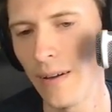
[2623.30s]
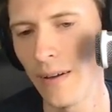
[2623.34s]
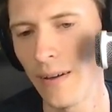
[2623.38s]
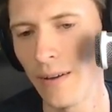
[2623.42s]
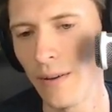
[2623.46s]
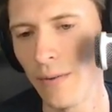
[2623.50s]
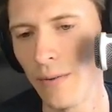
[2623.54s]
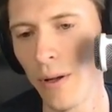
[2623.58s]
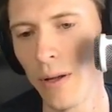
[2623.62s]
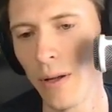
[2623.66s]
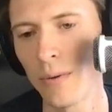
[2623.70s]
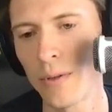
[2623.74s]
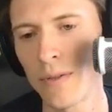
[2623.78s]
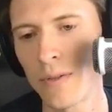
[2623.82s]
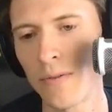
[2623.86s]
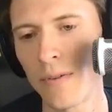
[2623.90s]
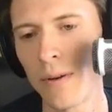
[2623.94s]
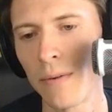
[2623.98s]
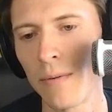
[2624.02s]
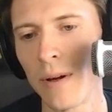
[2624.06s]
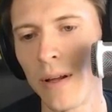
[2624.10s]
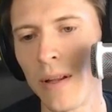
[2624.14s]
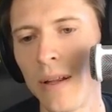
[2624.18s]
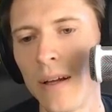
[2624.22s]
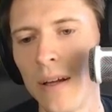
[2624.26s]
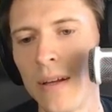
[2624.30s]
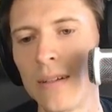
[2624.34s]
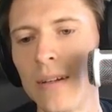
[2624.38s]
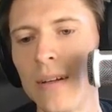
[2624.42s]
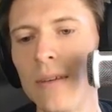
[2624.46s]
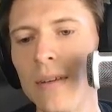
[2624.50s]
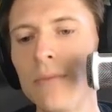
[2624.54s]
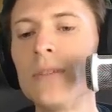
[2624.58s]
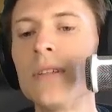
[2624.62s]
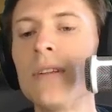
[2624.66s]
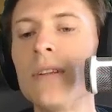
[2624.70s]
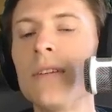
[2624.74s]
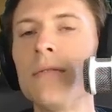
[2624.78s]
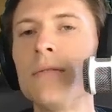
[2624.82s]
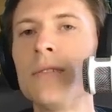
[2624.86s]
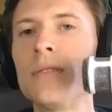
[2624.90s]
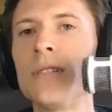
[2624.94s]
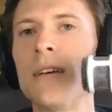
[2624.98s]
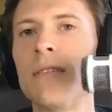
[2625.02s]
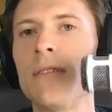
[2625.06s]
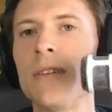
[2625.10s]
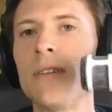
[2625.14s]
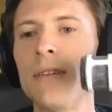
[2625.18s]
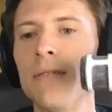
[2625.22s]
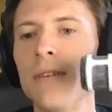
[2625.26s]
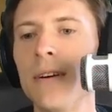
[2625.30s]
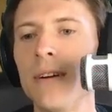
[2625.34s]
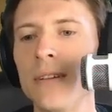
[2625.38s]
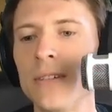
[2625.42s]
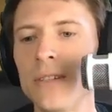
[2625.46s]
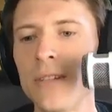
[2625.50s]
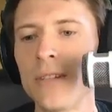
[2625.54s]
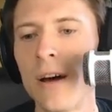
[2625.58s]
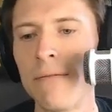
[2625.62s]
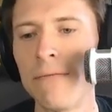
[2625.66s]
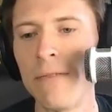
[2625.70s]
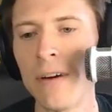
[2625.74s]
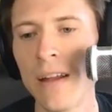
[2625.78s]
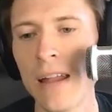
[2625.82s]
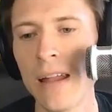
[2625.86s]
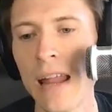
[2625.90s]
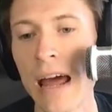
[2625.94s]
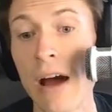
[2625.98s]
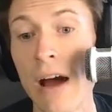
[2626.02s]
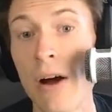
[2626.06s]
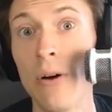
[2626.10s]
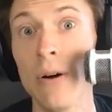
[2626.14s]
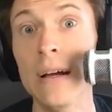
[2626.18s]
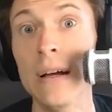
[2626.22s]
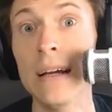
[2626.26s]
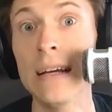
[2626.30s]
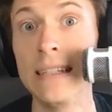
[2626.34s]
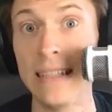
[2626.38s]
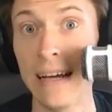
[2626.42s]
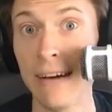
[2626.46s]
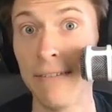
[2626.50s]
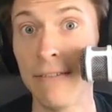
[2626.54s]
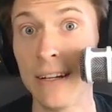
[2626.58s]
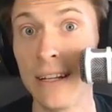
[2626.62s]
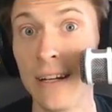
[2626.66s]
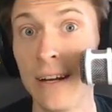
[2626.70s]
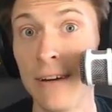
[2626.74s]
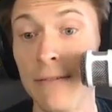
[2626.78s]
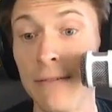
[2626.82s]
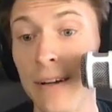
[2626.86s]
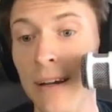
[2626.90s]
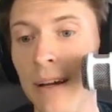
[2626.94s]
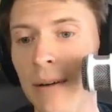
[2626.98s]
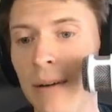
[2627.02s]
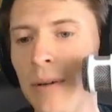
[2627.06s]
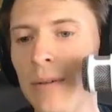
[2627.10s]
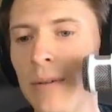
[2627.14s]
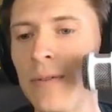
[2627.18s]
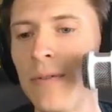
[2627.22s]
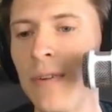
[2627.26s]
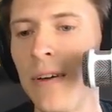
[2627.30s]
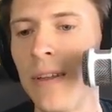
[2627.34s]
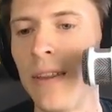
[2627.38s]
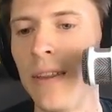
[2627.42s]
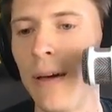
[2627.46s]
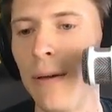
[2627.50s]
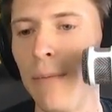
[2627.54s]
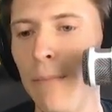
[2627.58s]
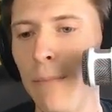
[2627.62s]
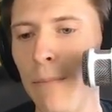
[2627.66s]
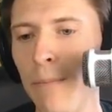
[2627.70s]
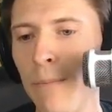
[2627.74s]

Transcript: Well, it was fun. It was definitely fun. It's not fun now. Definitely not fun now, but it was fun then.